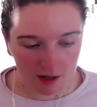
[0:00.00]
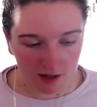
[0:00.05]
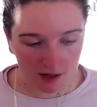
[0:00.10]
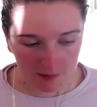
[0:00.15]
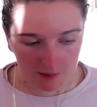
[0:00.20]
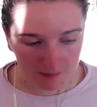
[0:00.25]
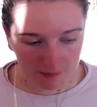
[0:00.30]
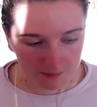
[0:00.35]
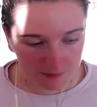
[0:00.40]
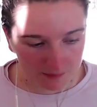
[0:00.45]

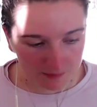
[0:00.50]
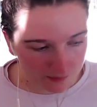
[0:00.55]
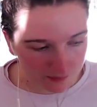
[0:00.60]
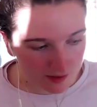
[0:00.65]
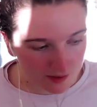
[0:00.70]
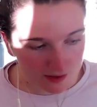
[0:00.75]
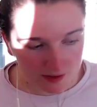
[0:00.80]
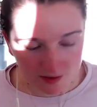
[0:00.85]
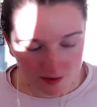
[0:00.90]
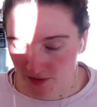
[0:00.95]

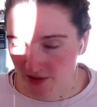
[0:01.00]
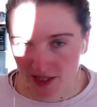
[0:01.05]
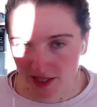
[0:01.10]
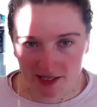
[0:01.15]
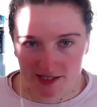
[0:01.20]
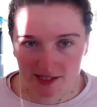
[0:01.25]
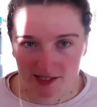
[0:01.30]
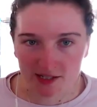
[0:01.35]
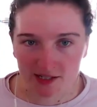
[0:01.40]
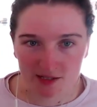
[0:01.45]
sort of
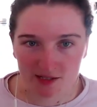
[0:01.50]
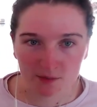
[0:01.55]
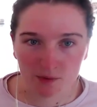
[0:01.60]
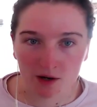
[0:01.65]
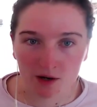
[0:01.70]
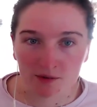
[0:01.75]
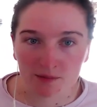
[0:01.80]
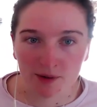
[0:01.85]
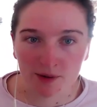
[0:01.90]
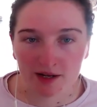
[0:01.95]
kickstarted a
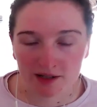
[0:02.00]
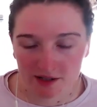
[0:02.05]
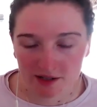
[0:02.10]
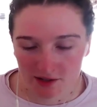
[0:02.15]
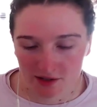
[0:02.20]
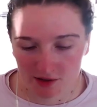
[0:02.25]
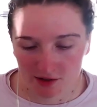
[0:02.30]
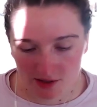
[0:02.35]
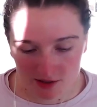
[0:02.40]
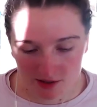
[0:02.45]
while
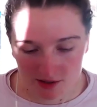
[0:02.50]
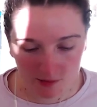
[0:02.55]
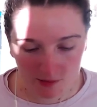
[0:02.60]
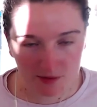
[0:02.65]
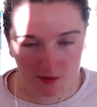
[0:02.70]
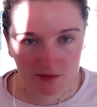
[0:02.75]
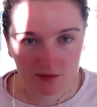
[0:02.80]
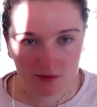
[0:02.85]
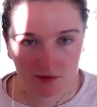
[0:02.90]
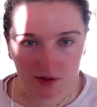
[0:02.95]
back in
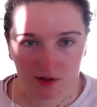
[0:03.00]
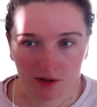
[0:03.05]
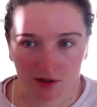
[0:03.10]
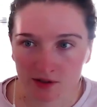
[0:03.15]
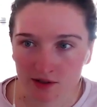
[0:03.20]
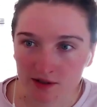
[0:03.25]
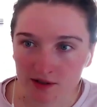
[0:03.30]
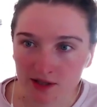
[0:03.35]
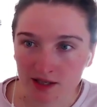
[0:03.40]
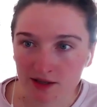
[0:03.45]
terms of
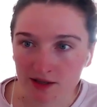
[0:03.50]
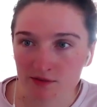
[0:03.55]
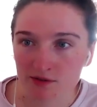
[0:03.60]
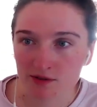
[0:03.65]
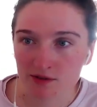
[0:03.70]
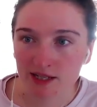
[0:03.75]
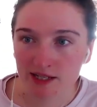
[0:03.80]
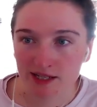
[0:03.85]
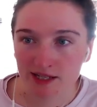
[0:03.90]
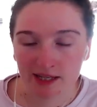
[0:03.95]

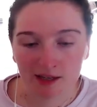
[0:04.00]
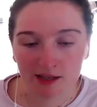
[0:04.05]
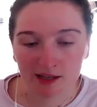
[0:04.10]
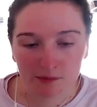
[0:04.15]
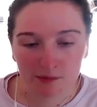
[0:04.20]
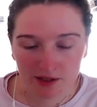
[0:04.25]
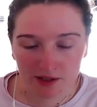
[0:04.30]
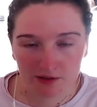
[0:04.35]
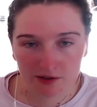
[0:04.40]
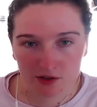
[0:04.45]
even linking it
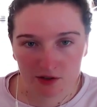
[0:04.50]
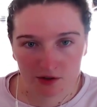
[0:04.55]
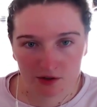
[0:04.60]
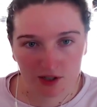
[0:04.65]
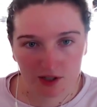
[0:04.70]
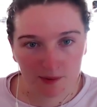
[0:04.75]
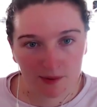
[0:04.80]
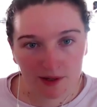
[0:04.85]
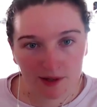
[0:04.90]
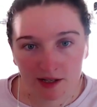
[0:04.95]
with the original
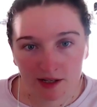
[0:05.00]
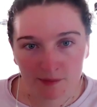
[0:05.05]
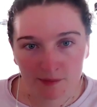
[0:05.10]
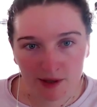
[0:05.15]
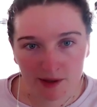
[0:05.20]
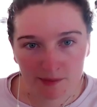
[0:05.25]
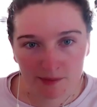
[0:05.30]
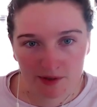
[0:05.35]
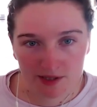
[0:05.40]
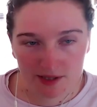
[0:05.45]
Yamanaka
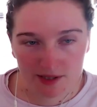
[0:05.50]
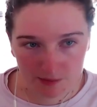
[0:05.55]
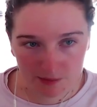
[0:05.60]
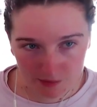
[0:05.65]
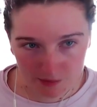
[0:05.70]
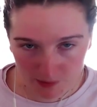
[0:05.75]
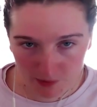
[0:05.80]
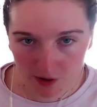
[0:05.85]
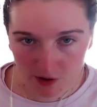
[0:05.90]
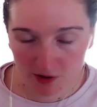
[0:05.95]
papers
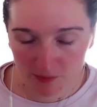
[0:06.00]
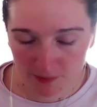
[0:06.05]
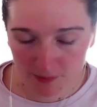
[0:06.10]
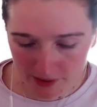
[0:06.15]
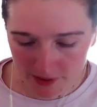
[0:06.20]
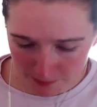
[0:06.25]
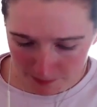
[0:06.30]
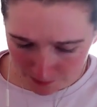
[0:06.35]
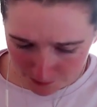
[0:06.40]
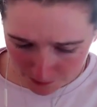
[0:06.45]
and
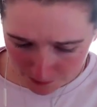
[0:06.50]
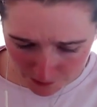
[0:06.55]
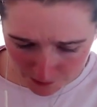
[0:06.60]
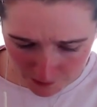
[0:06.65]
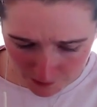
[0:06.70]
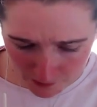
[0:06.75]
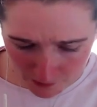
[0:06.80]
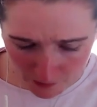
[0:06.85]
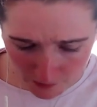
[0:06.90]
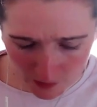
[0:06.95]
reprogramming.
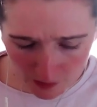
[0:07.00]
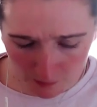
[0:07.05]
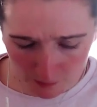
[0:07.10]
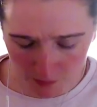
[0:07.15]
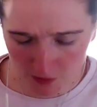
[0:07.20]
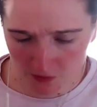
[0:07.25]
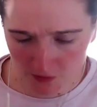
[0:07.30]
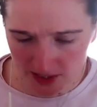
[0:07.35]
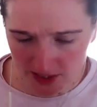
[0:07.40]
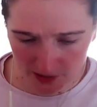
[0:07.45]

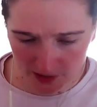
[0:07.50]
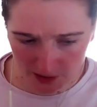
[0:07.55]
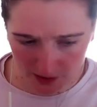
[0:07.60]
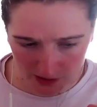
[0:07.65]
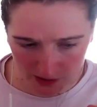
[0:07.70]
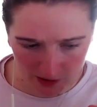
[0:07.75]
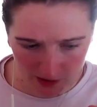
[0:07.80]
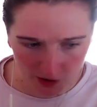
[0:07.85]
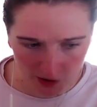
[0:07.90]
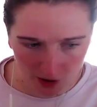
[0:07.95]
But also
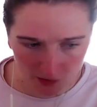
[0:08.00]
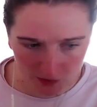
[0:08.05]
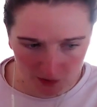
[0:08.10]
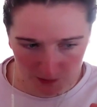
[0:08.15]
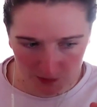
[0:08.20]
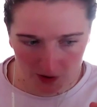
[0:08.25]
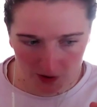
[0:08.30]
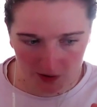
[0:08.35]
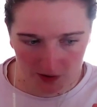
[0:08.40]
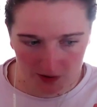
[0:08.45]
you can go
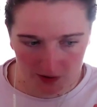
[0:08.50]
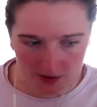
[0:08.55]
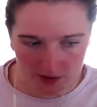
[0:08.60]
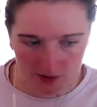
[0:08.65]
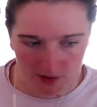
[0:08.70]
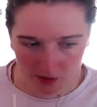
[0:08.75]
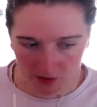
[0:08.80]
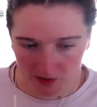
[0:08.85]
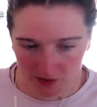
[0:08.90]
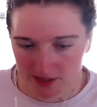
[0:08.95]
from those
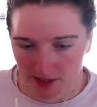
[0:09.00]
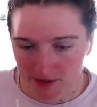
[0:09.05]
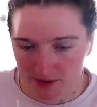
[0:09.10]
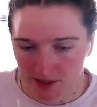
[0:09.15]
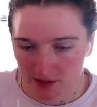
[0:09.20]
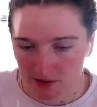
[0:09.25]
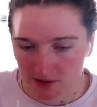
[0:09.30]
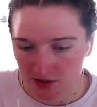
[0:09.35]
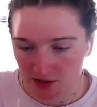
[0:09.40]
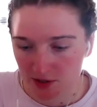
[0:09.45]
stem
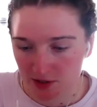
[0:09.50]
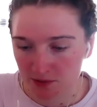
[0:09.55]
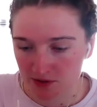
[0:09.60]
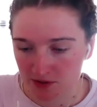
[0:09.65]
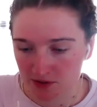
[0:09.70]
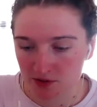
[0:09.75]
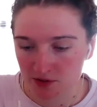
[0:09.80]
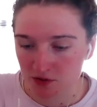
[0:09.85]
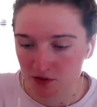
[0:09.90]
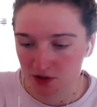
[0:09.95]
cells and you
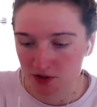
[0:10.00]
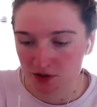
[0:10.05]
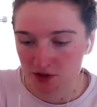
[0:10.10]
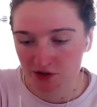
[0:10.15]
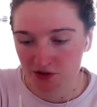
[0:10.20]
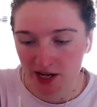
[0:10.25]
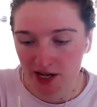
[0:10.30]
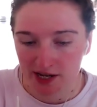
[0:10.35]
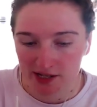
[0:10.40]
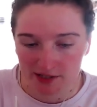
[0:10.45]
want to not just
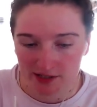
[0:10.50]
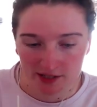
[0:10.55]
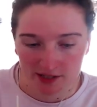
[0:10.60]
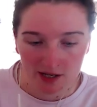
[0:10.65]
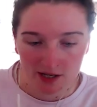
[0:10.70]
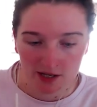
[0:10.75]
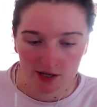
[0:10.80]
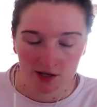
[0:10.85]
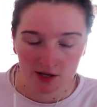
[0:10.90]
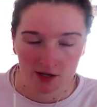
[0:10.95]
create